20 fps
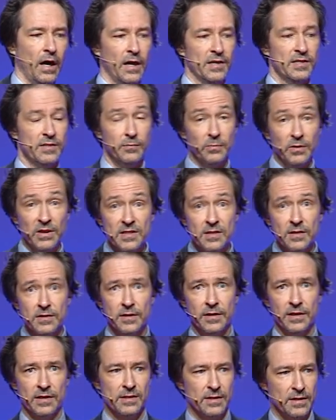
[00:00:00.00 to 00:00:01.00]

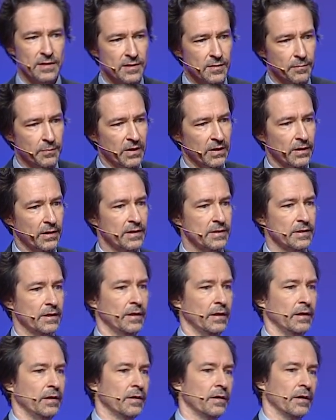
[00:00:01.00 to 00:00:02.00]
Simplicity,
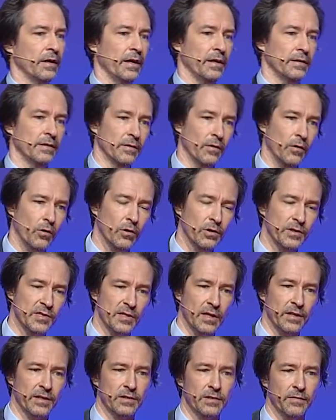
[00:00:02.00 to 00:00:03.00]
extensibility, and all these
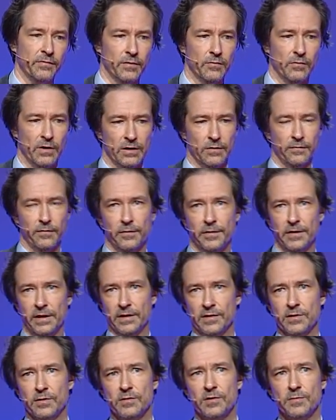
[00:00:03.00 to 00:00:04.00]
other different wonderful
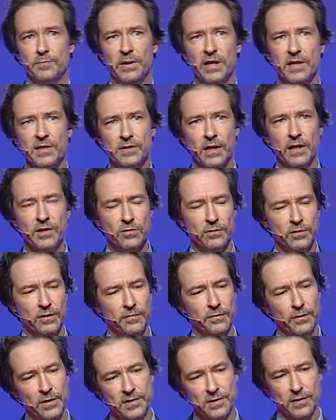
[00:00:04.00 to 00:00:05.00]
things. So it's based actually on a
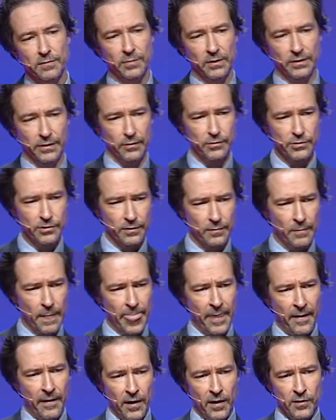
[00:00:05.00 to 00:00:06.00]
very simple notion.
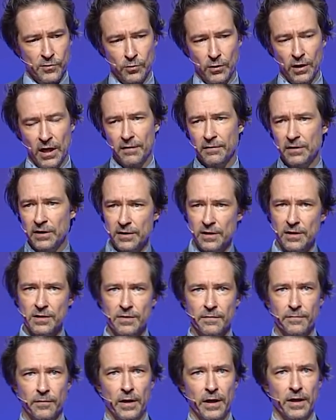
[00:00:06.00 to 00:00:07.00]
So you have an
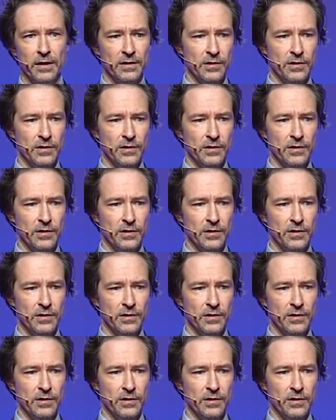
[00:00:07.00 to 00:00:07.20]
identifier